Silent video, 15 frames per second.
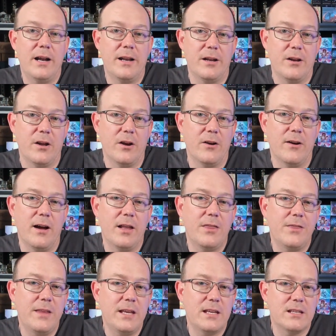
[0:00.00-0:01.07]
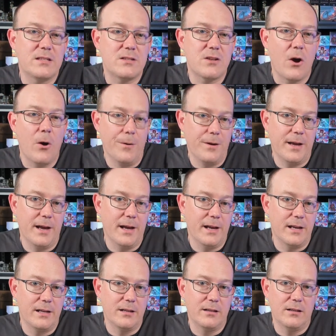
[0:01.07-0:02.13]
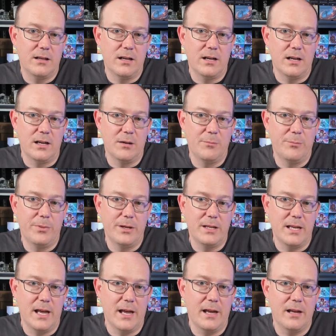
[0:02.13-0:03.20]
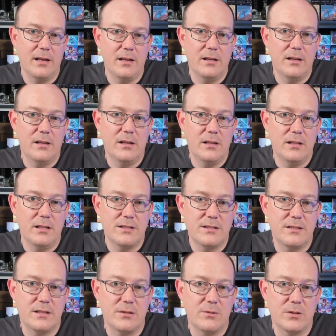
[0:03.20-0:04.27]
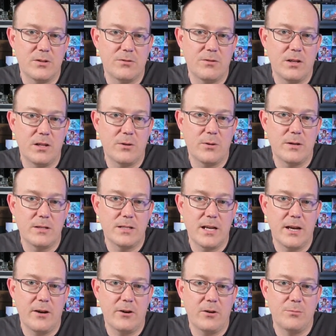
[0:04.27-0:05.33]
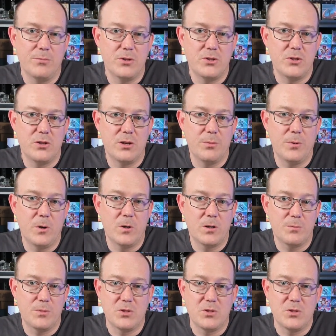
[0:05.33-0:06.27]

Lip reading: I don't know. I think it's okay, but yeah. Let's see, we've got Reliquary Tower and Bajuka Bog.